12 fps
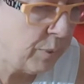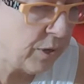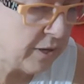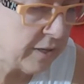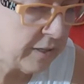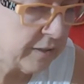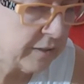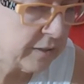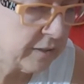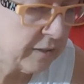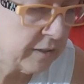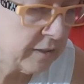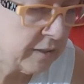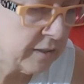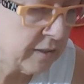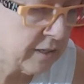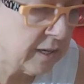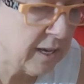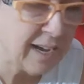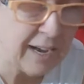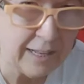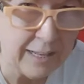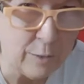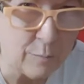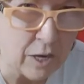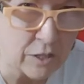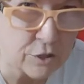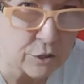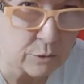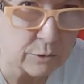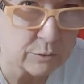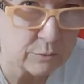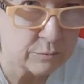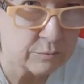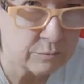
but I like ponchos